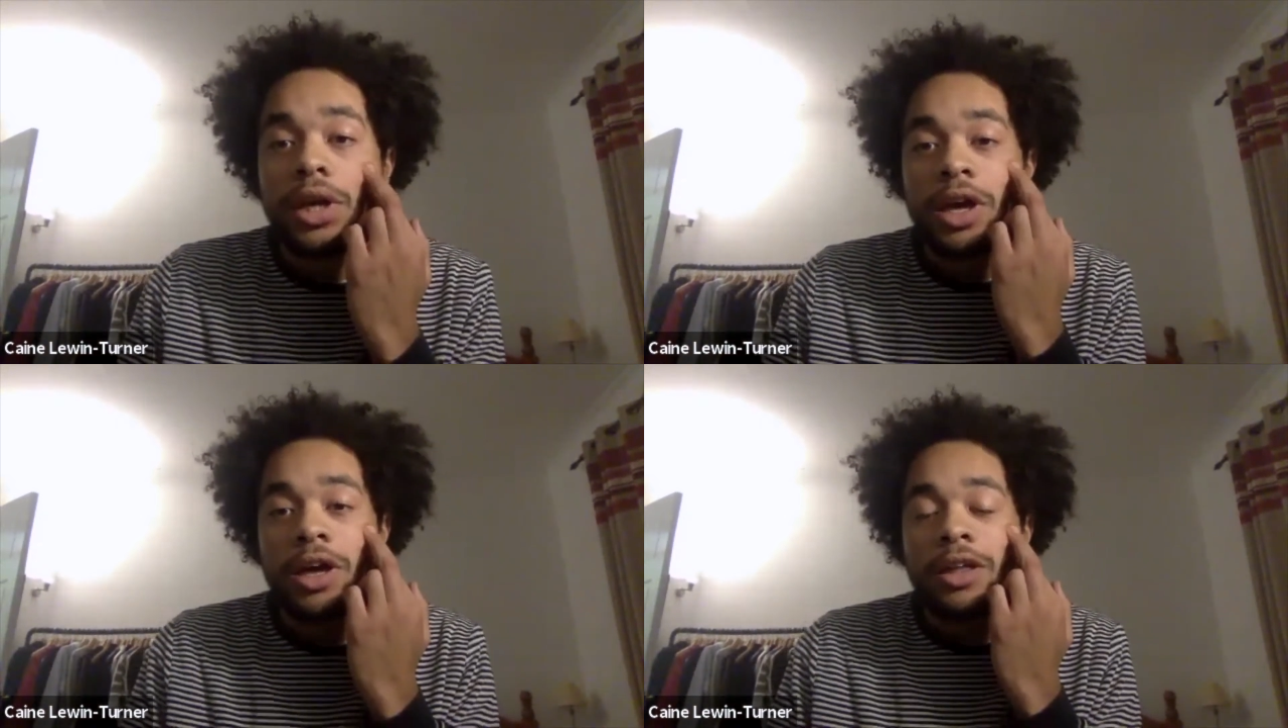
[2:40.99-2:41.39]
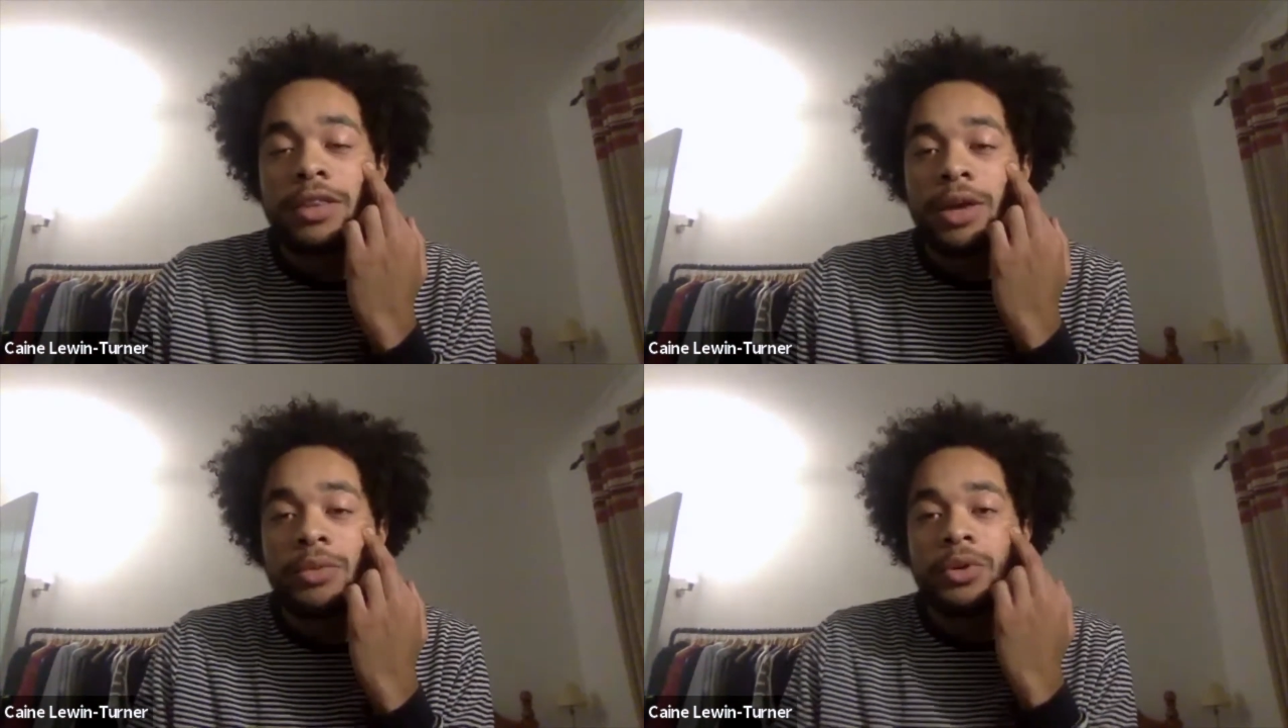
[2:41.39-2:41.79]

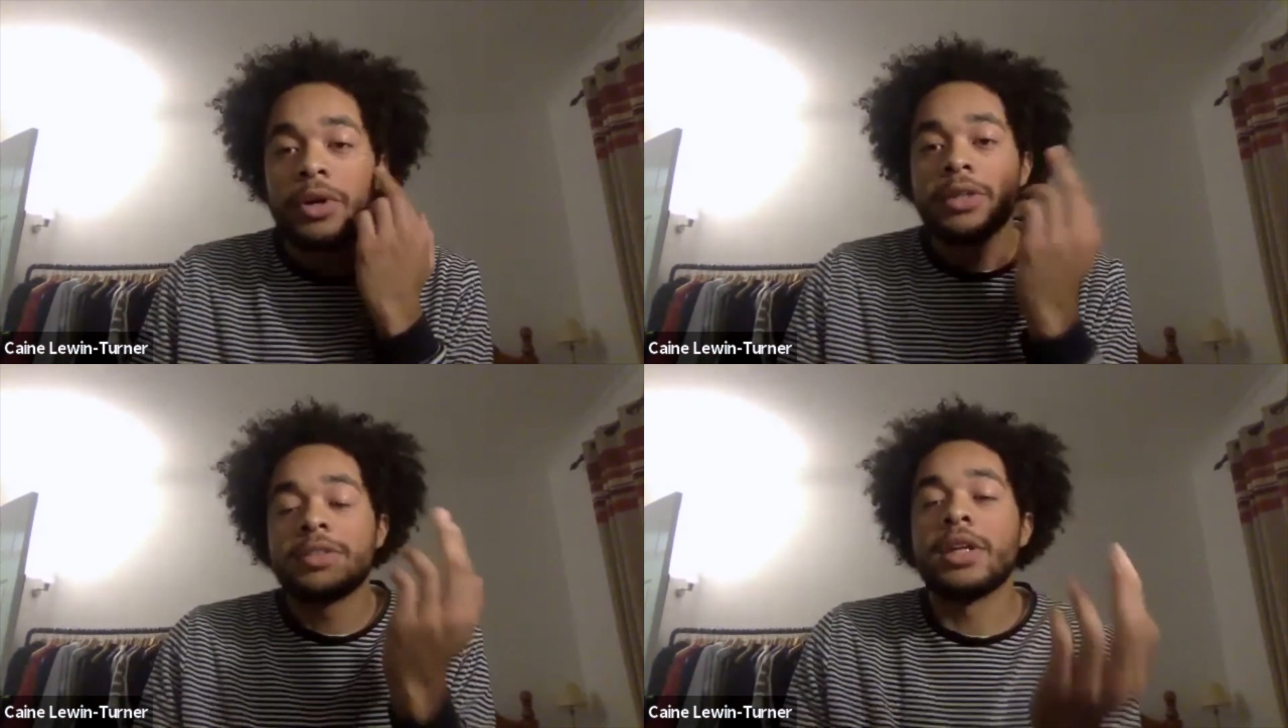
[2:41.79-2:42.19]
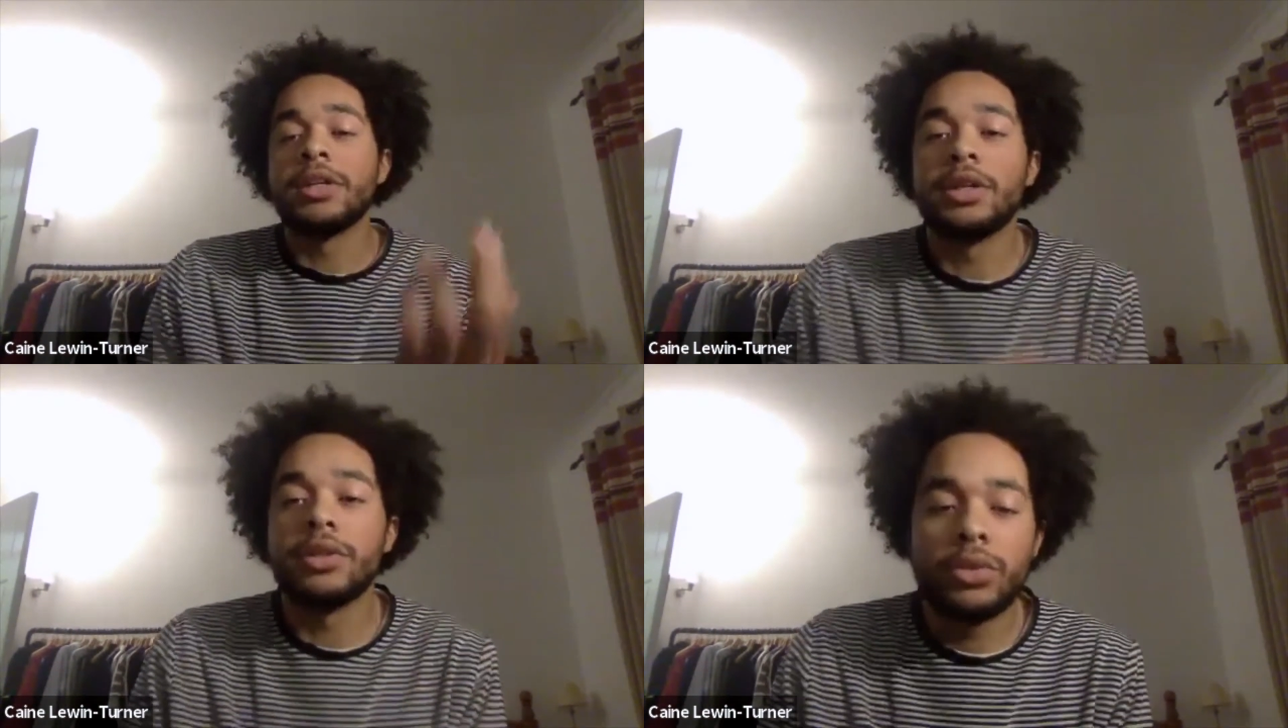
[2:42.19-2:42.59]
that were
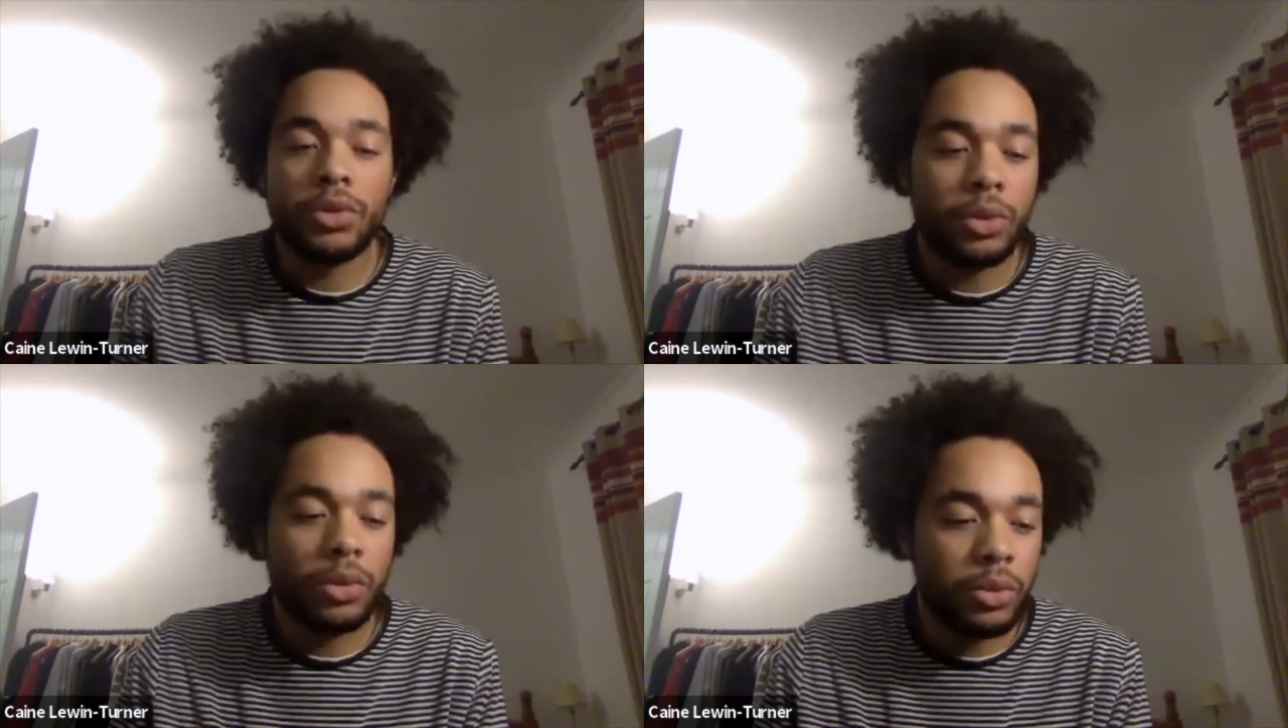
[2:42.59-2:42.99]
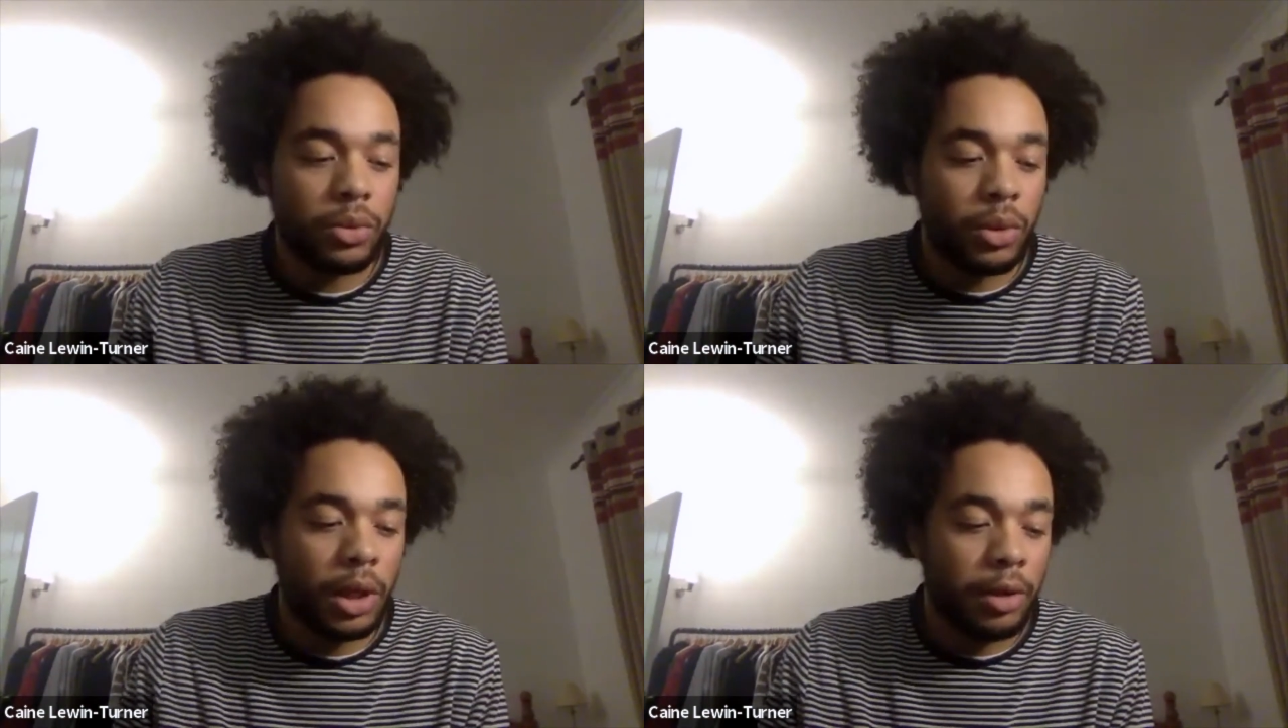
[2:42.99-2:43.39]
intended
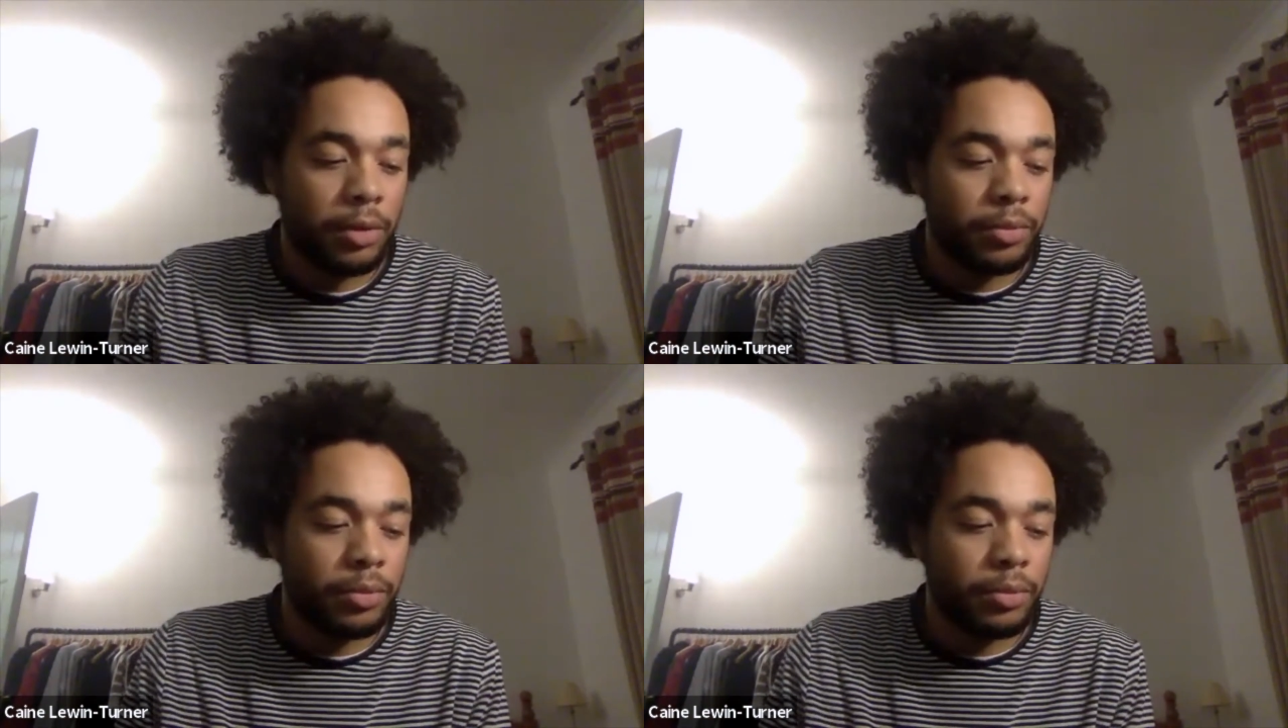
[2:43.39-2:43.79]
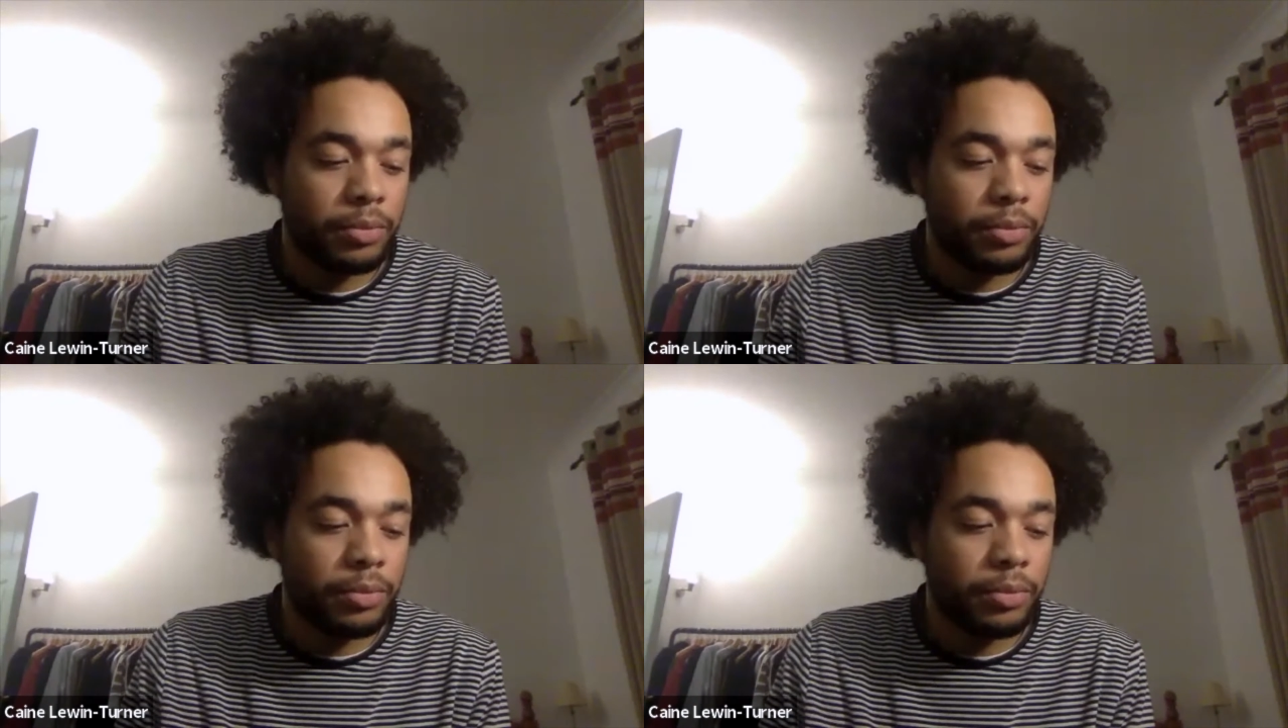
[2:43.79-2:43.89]
to